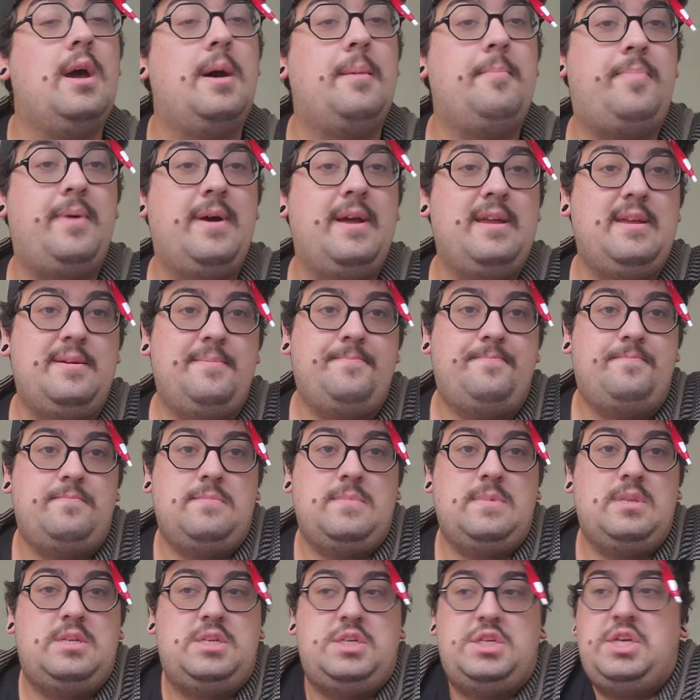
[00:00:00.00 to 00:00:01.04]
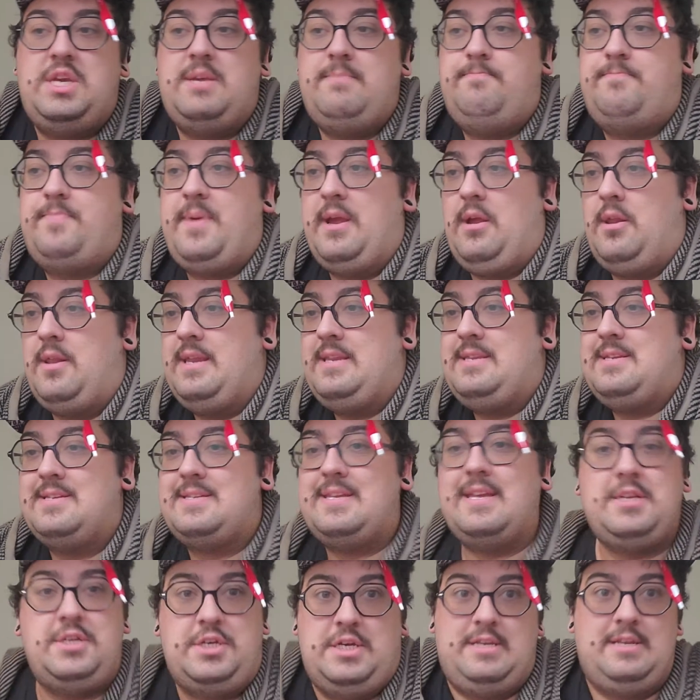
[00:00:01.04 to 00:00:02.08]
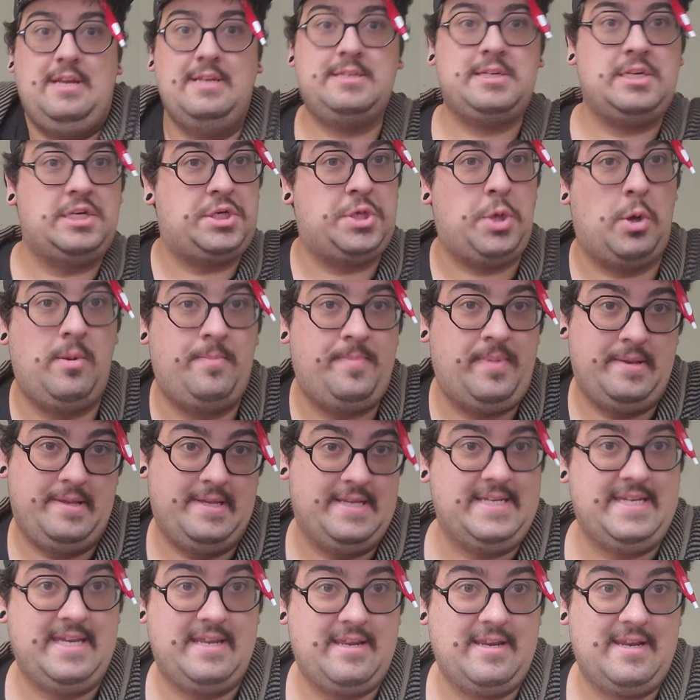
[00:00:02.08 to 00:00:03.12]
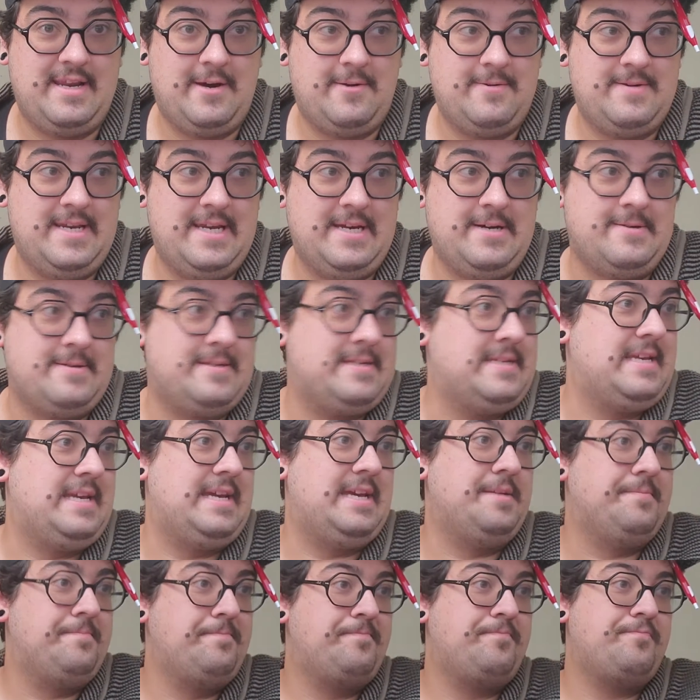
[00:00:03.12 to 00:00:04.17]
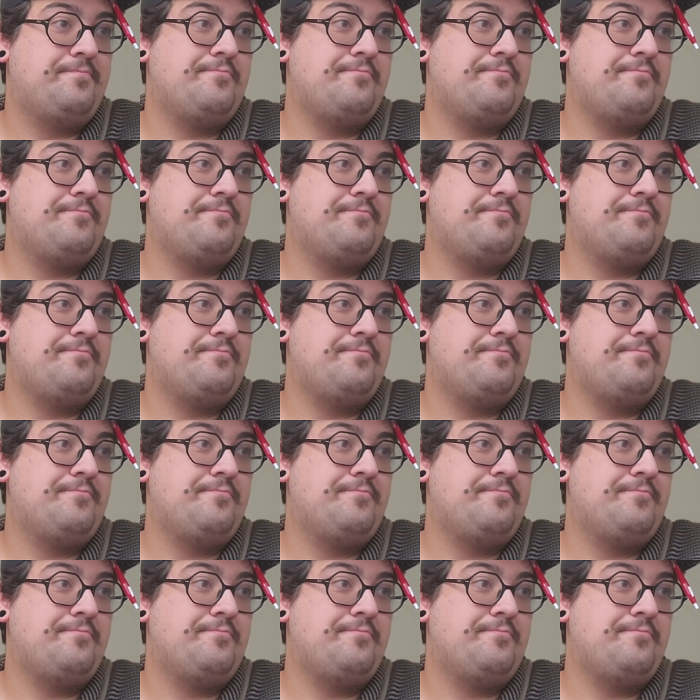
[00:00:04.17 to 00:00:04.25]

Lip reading: but she barely does. She doesn't show up on the Citadel DLC.